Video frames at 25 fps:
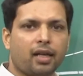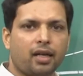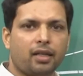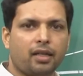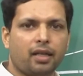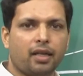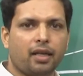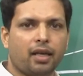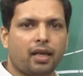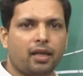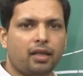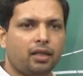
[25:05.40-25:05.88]

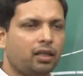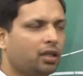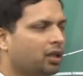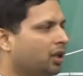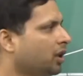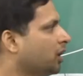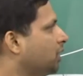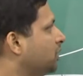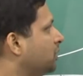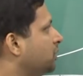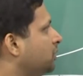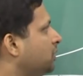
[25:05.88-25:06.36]
Tn,
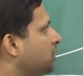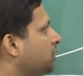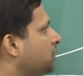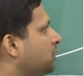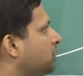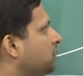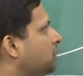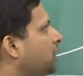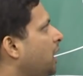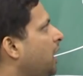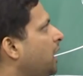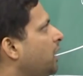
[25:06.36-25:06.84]

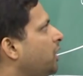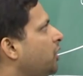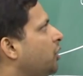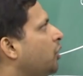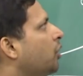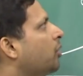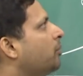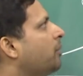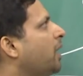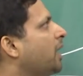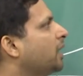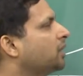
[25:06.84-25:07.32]
that
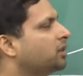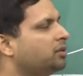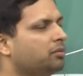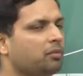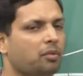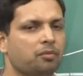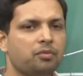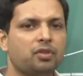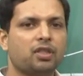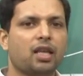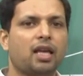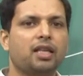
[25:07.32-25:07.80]
your
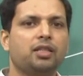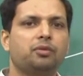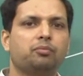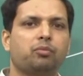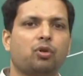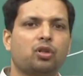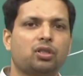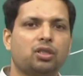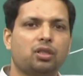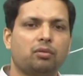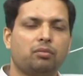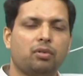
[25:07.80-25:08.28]
maximum size
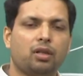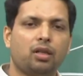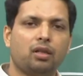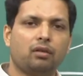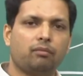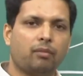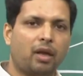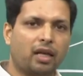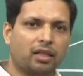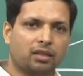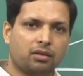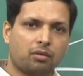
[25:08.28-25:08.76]
possible,
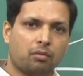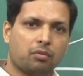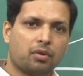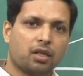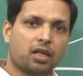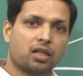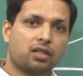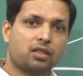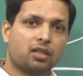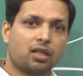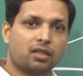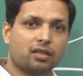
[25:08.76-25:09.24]
maximum
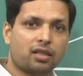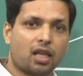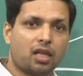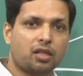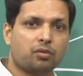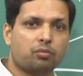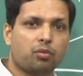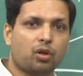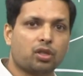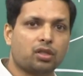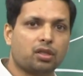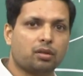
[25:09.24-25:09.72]
cluster size
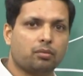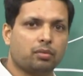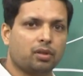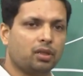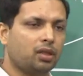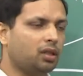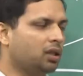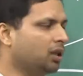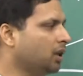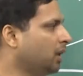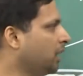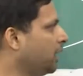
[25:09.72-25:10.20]

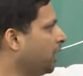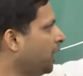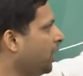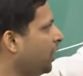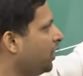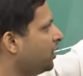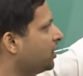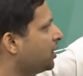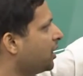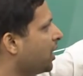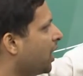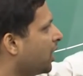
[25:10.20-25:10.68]
possible
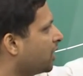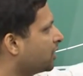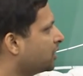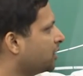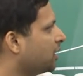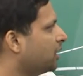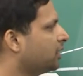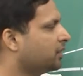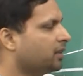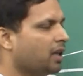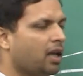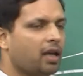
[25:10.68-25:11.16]
is
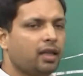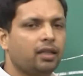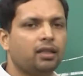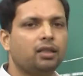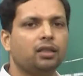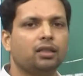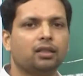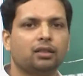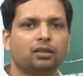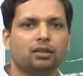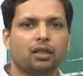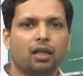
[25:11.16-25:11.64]
larger than
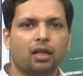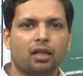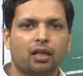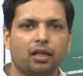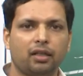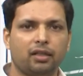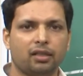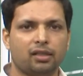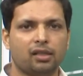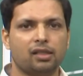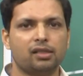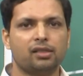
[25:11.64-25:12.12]
the
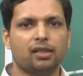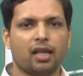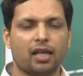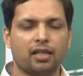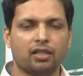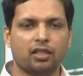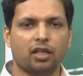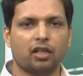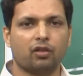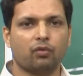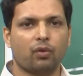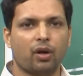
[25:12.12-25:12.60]
critical
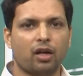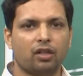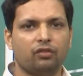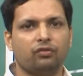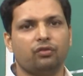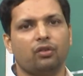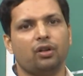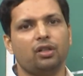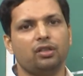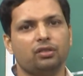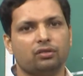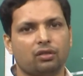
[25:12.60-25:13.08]
size required
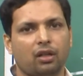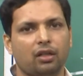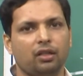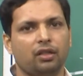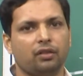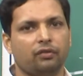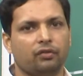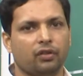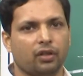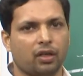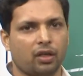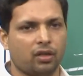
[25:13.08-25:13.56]
for
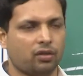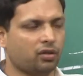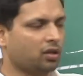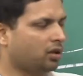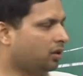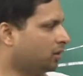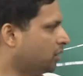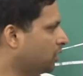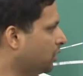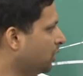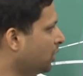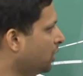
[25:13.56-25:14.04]
solidification.
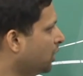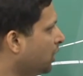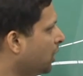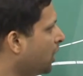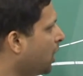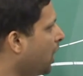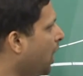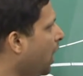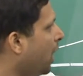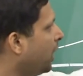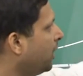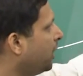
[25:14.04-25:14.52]

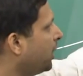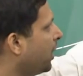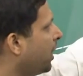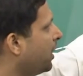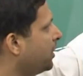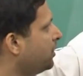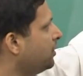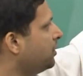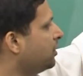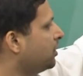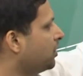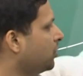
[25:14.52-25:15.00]
And
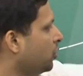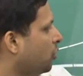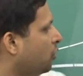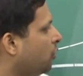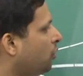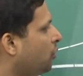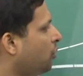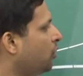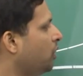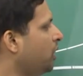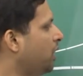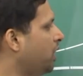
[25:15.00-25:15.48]
hence
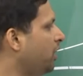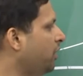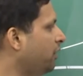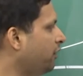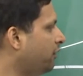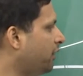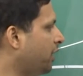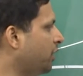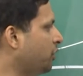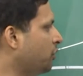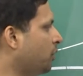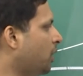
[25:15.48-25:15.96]
only
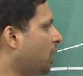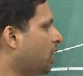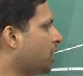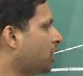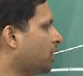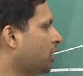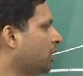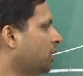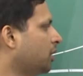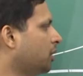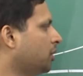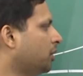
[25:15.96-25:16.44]
when you are
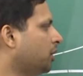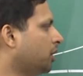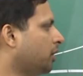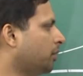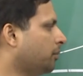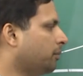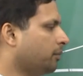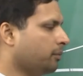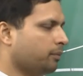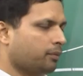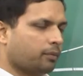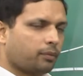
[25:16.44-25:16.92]

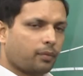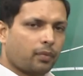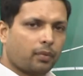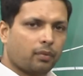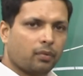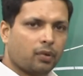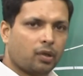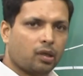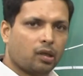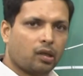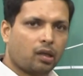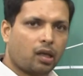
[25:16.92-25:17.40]

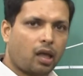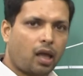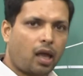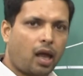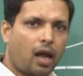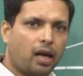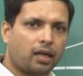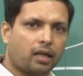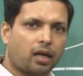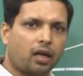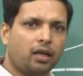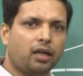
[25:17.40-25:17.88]

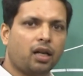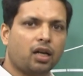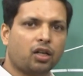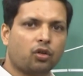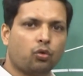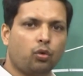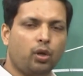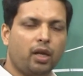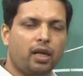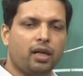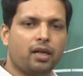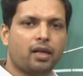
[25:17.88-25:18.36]
at
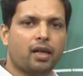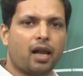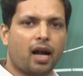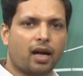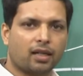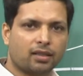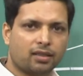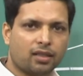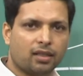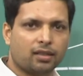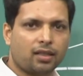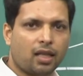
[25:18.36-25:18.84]
undercooling
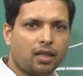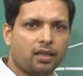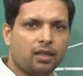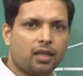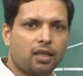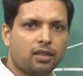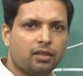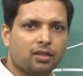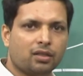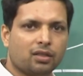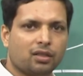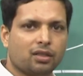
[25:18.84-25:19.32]
larger than
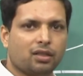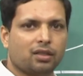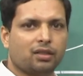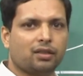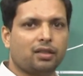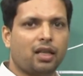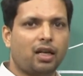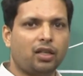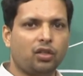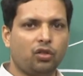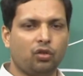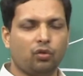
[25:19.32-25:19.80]
this,
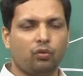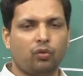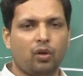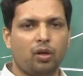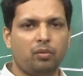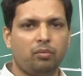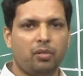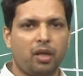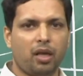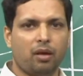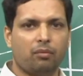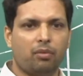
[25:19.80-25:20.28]
that you will
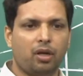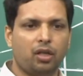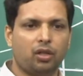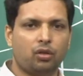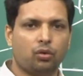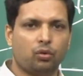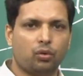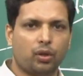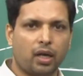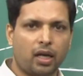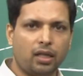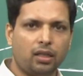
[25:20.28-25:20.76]
be able
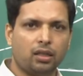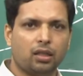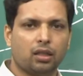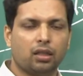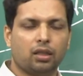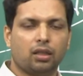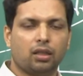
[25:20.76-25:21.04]
to get